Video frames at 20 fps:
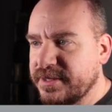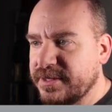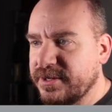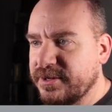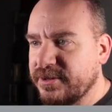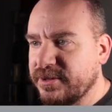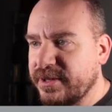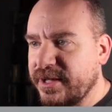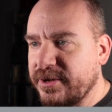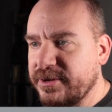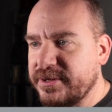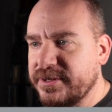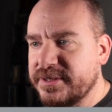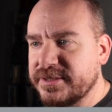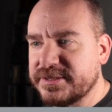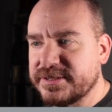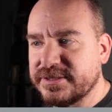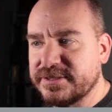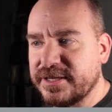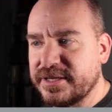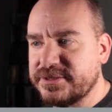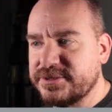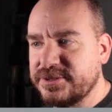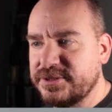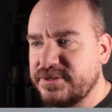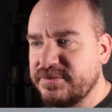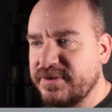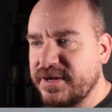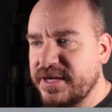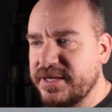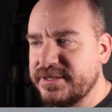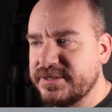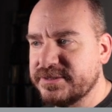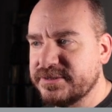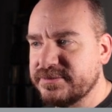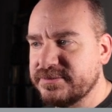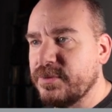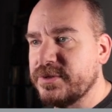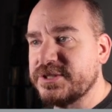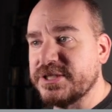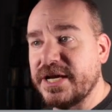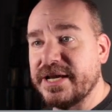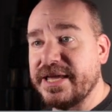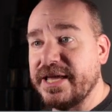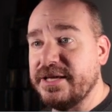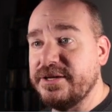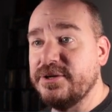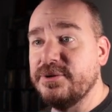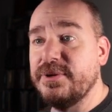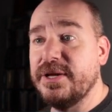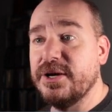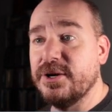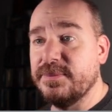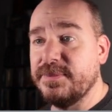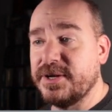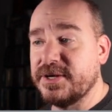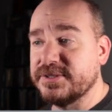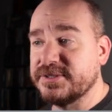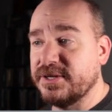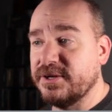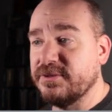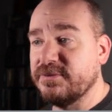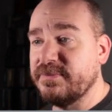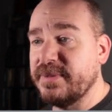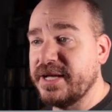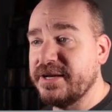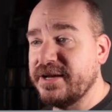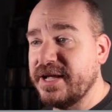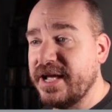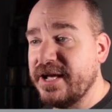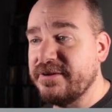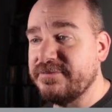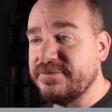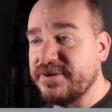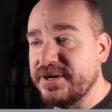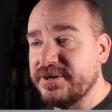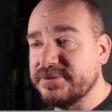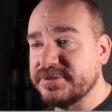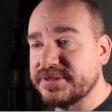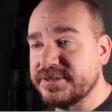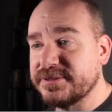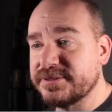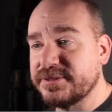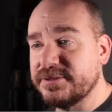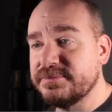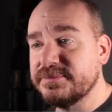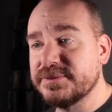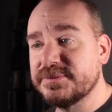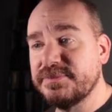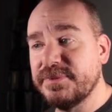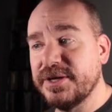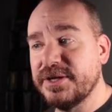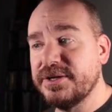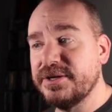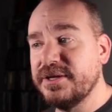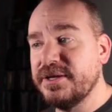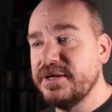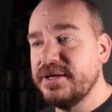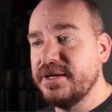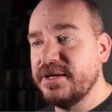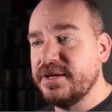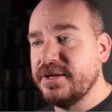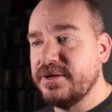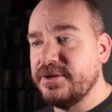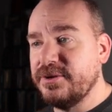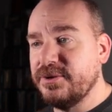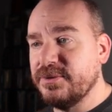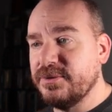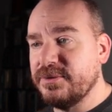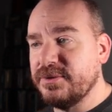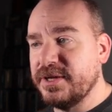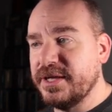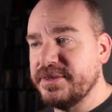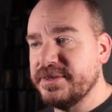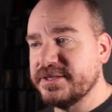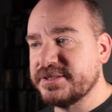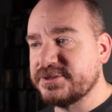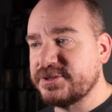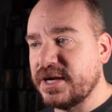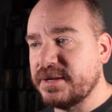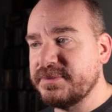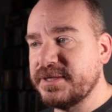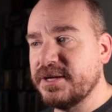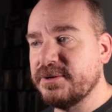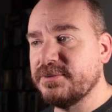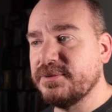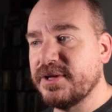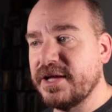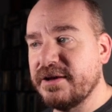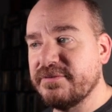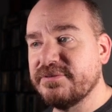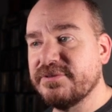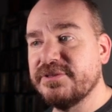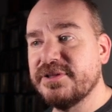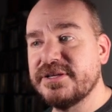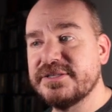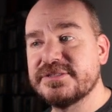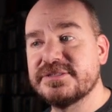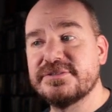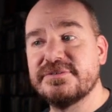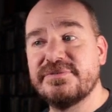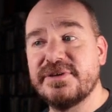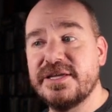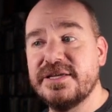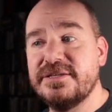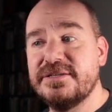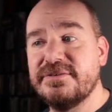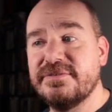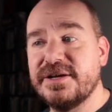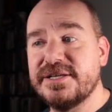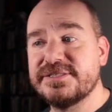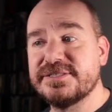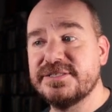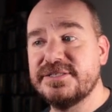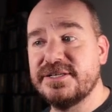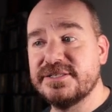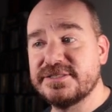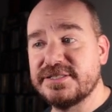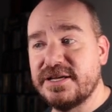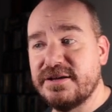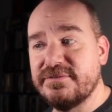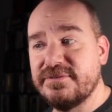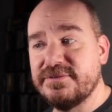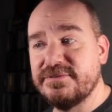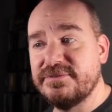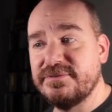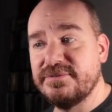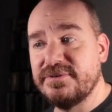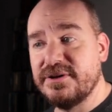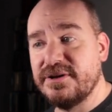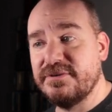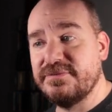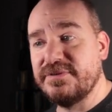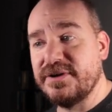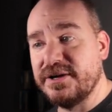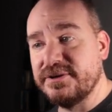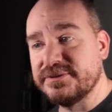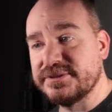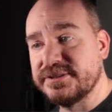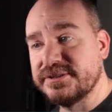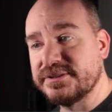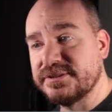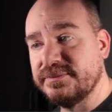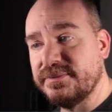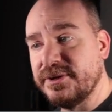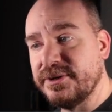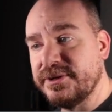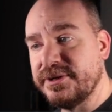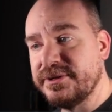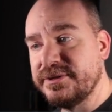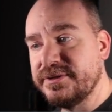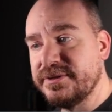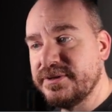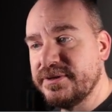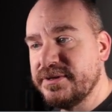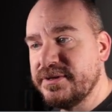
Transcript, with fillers: It'll allow you to select your device, which I can't do here because all of mine have file systems, but you in this drop down will have lists of any device that doesn't have a, a file system on it.